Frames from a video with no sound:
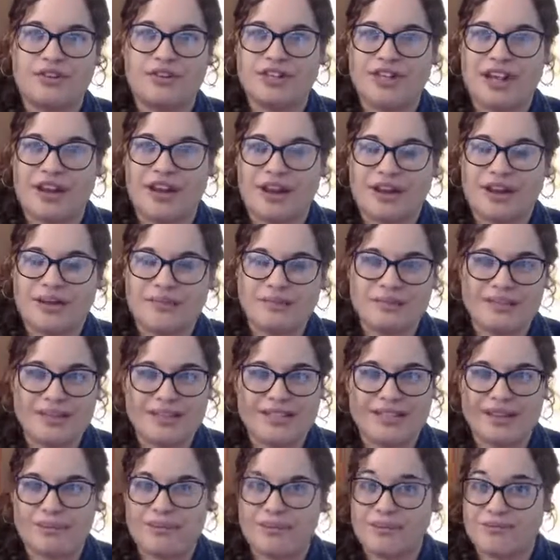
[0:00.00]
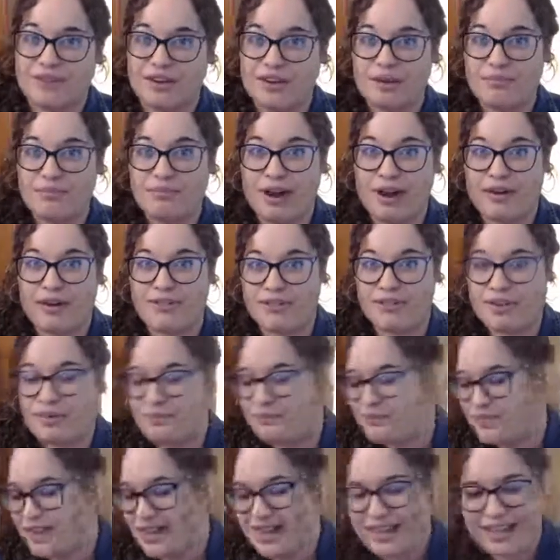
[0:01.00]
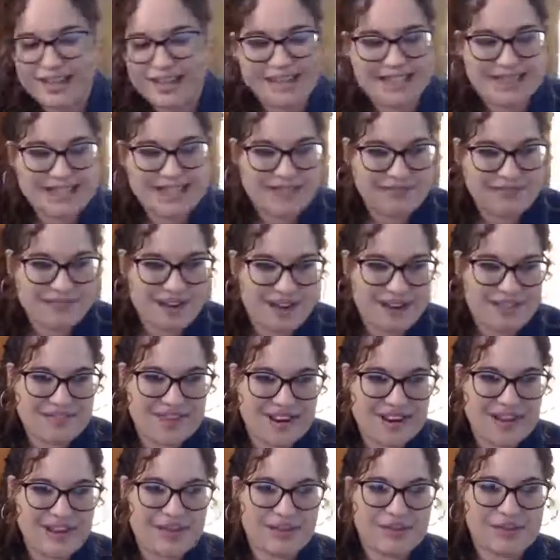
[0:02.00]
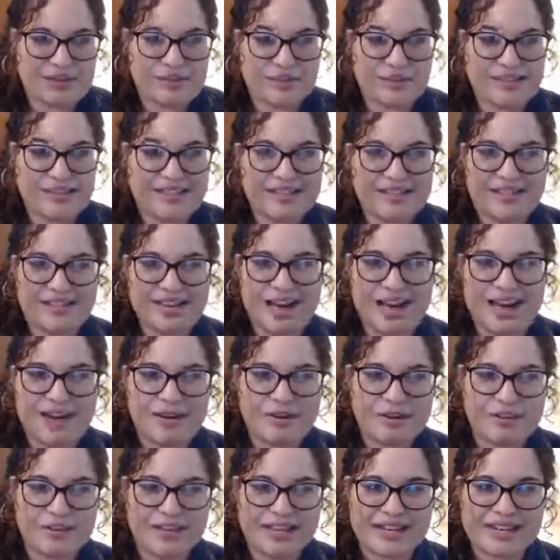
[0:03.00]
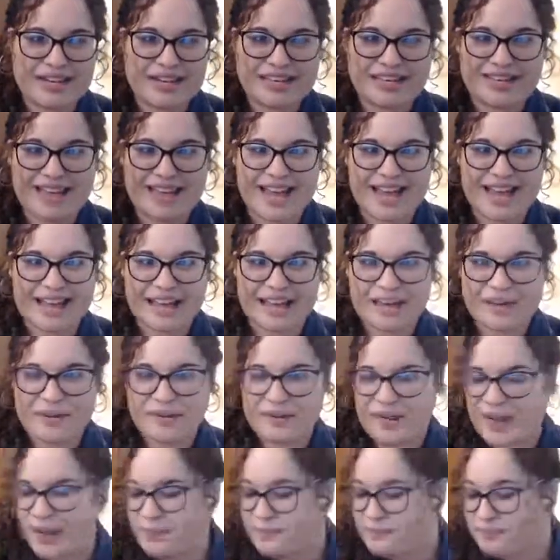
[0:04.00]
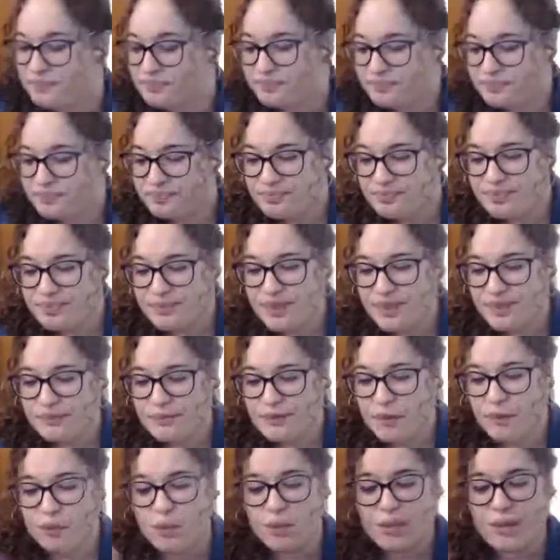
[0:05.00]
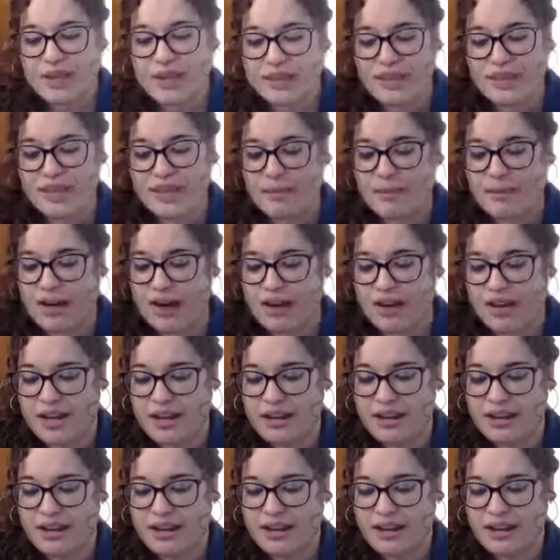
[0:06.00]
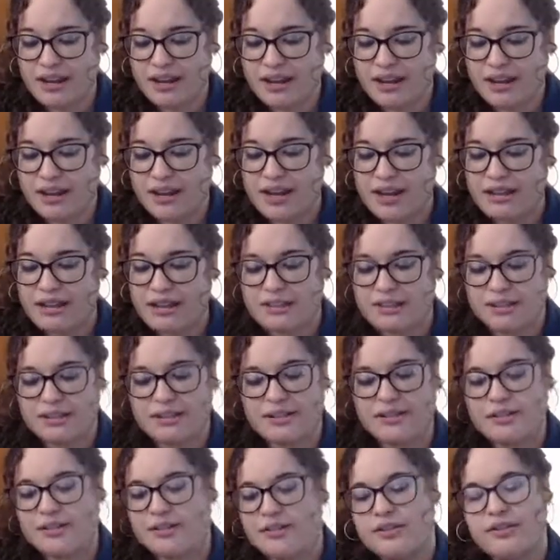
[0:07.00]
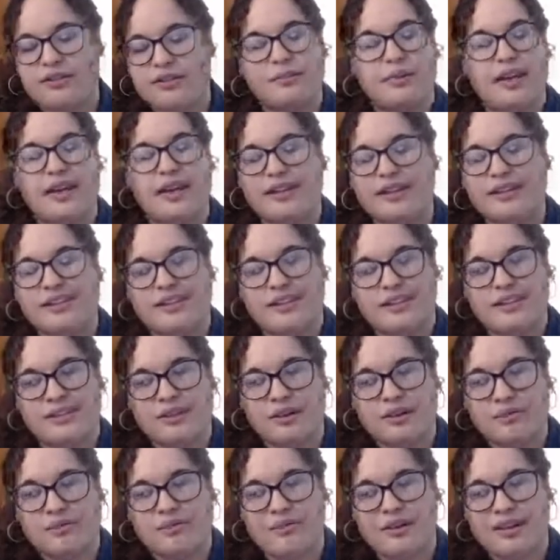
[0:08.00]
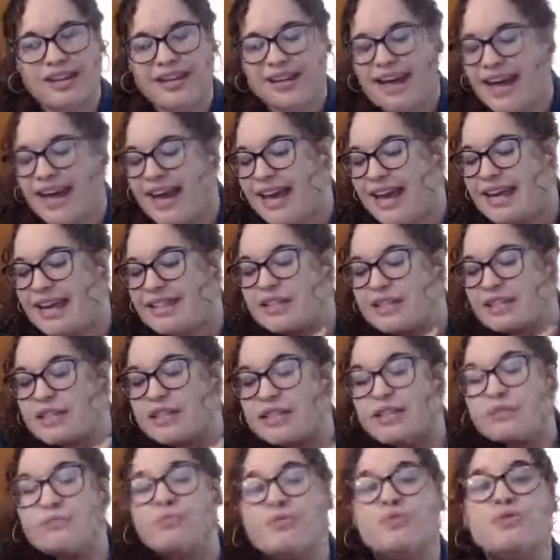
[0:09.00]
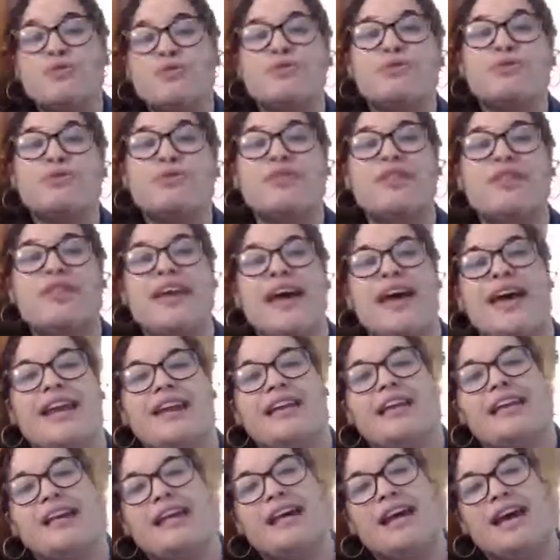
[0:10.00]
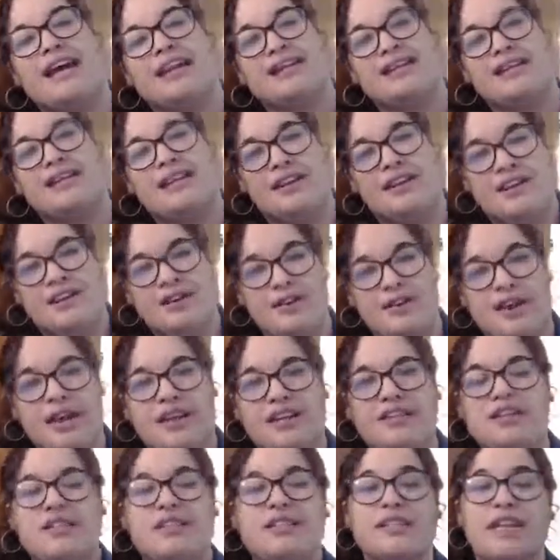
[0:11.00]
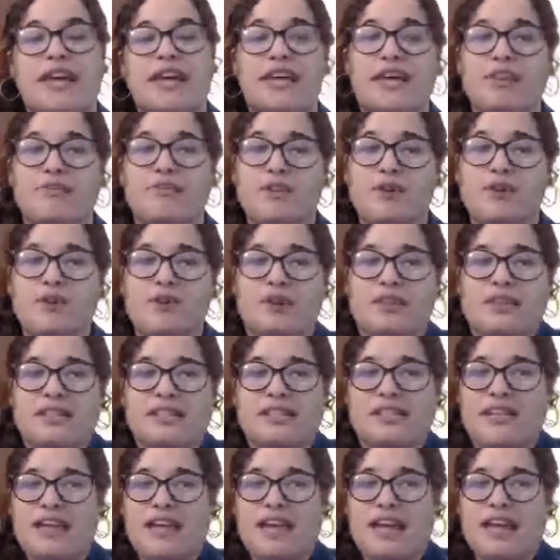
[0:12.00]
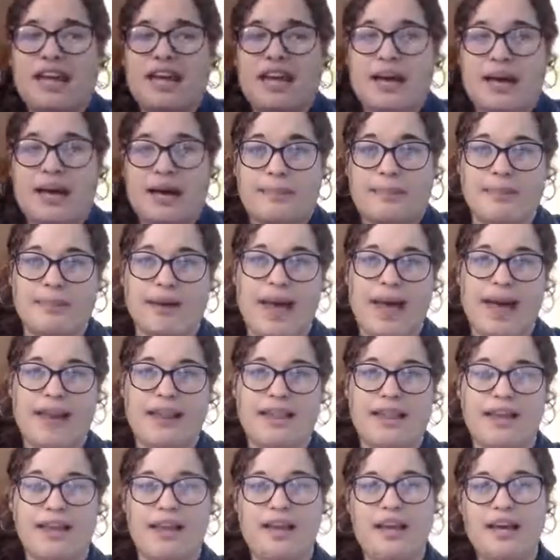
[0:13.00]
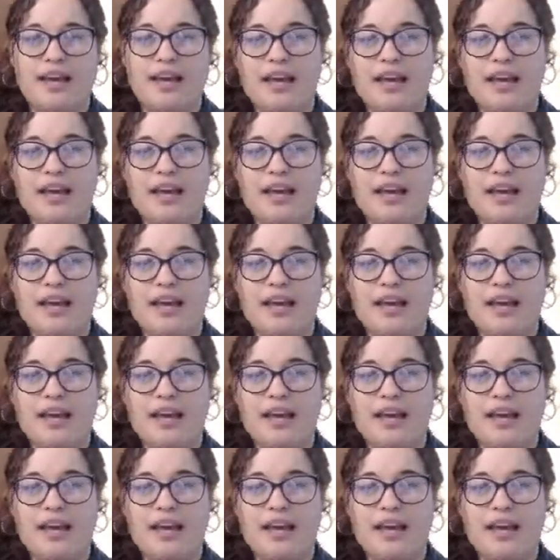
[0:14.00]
a shout out because I'll be very proud of you. Let's see if anybody knows what does legato mean in Italian, okay? But when we think about it, it's, excuse me, I didn't say short before, did I? It's smooth and connected, all right? Just like if you were singing a ballad,